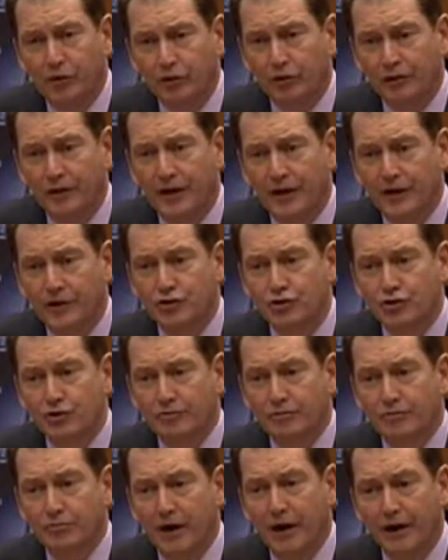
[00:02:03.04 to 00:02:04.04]
called The
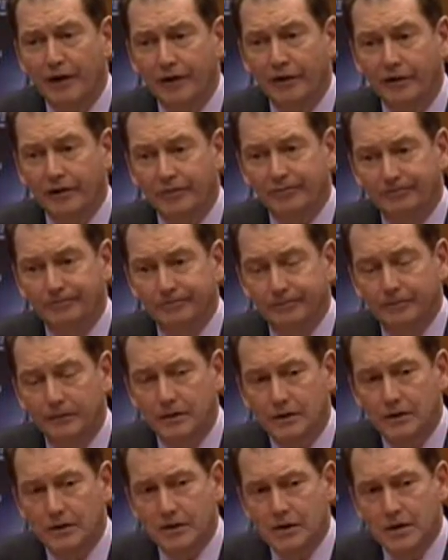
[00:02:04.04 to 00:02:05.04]
Ancient Mariner.
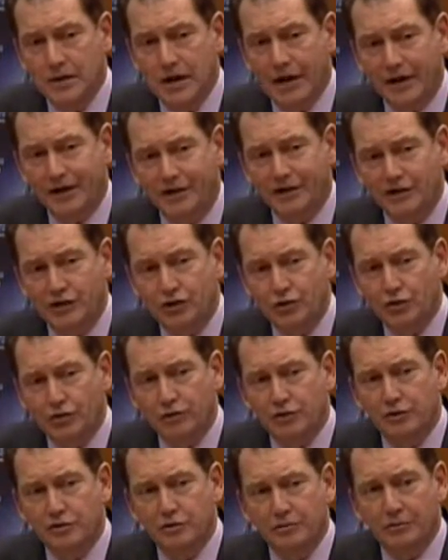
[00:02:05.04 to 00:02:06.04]
And it
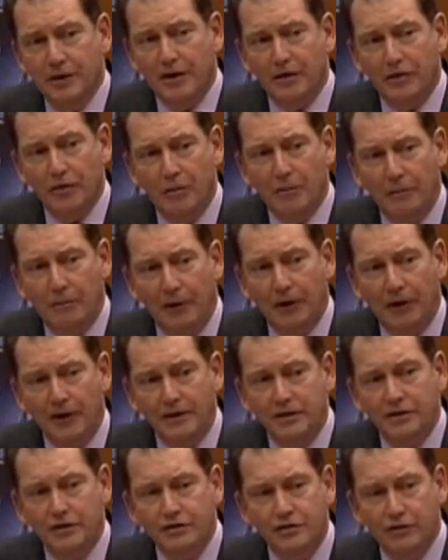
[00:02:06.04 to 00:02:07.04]
talked about the
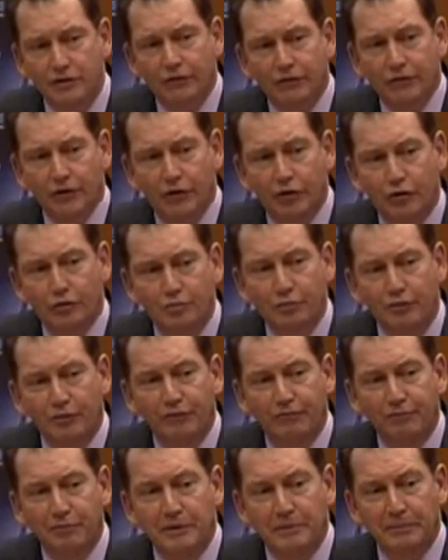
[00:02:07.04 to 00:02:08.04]
plight of a group
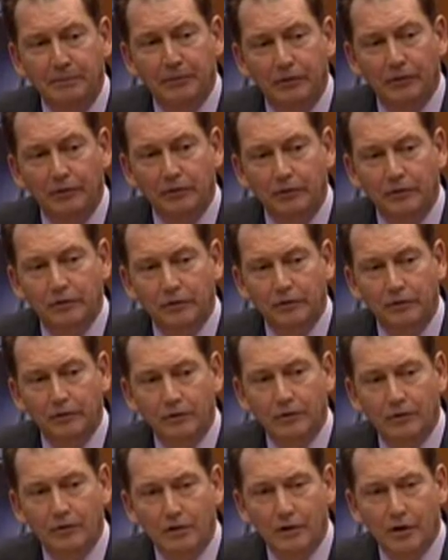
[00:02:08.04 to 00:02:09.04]
of people
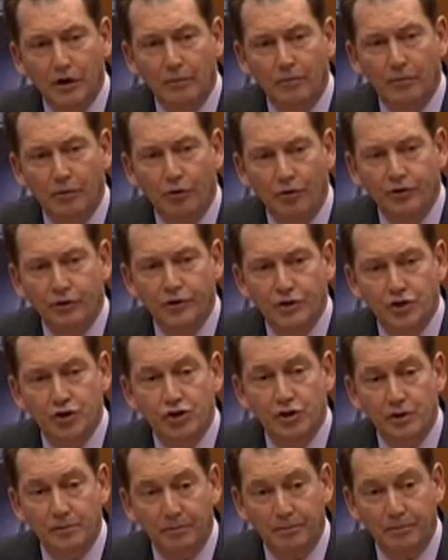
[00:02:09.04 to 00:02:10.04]
aboard a
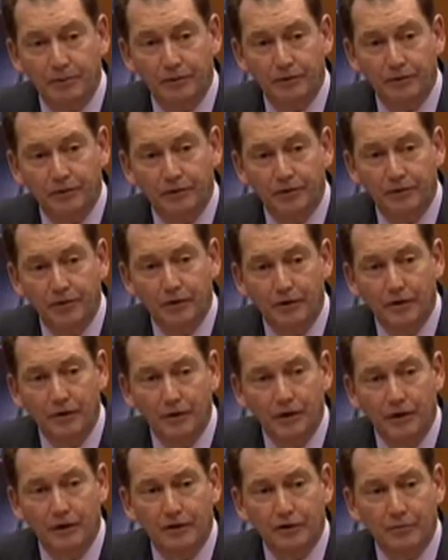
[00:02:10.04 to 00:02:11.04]
ship
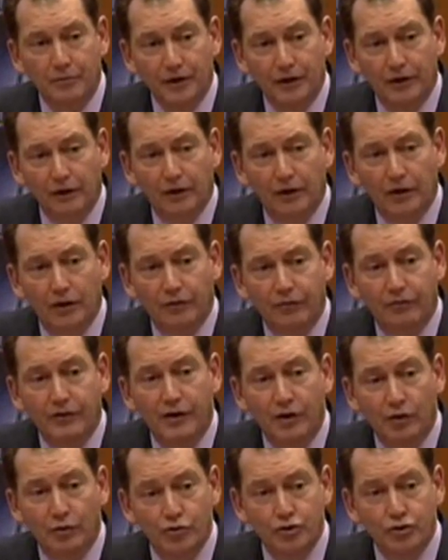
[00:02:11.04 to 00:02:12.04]
in the middle of
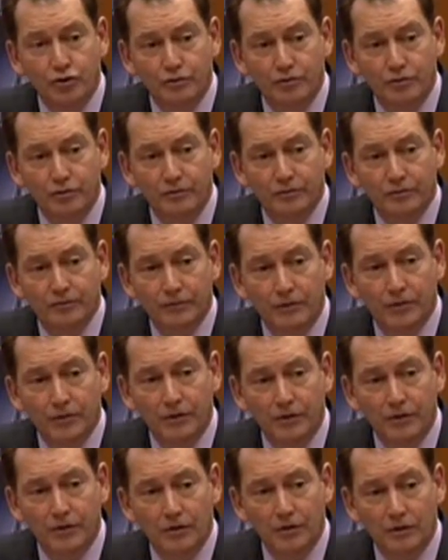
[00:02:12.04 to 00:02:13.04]
the ocean
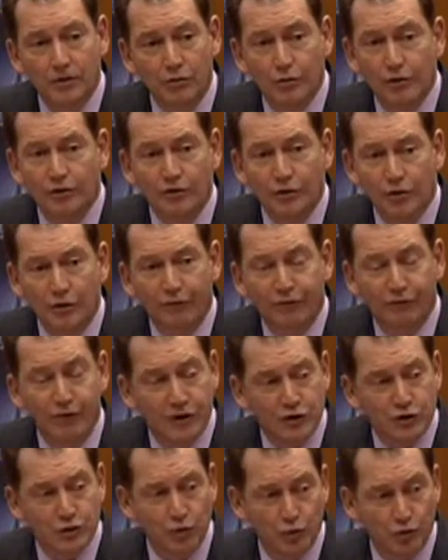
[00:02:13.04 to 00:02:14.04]
with no
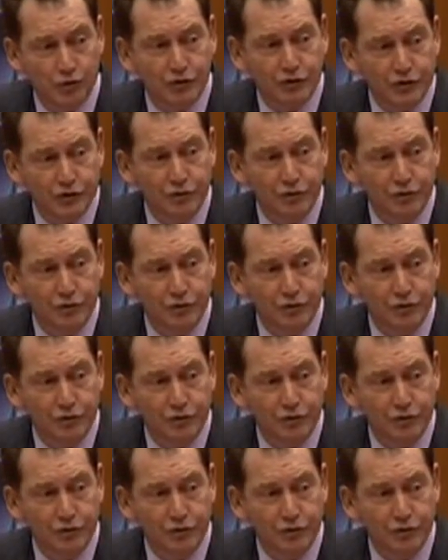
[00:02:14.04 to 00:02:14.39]
fresh water